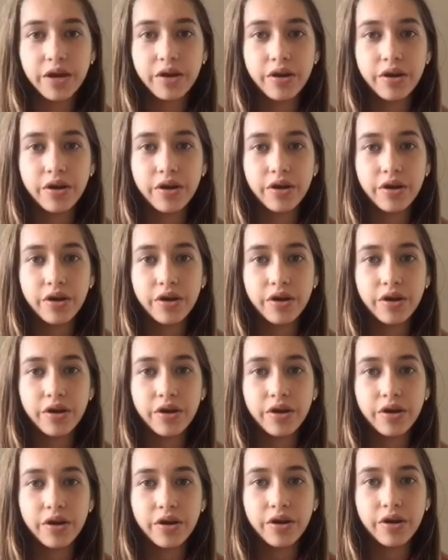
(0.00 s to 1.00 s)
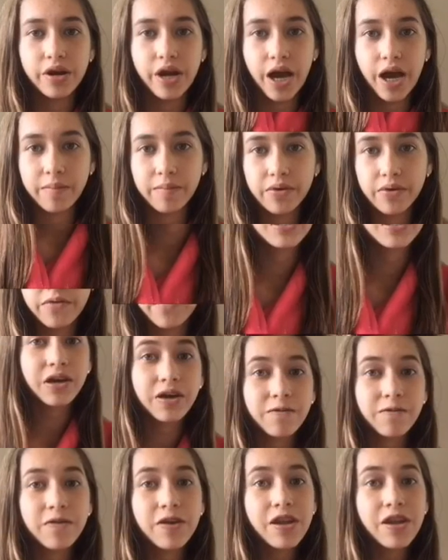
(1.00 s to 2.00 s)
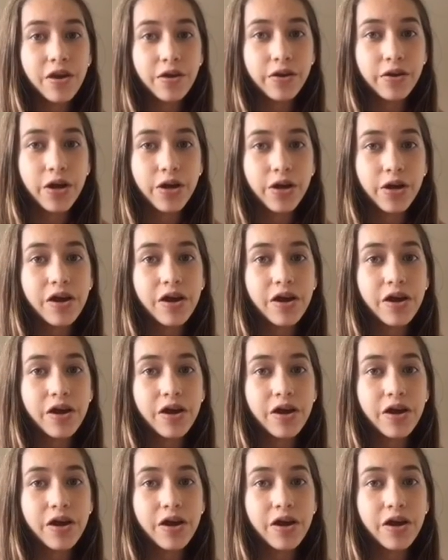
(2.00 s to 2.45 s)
to the left. There's another transition that I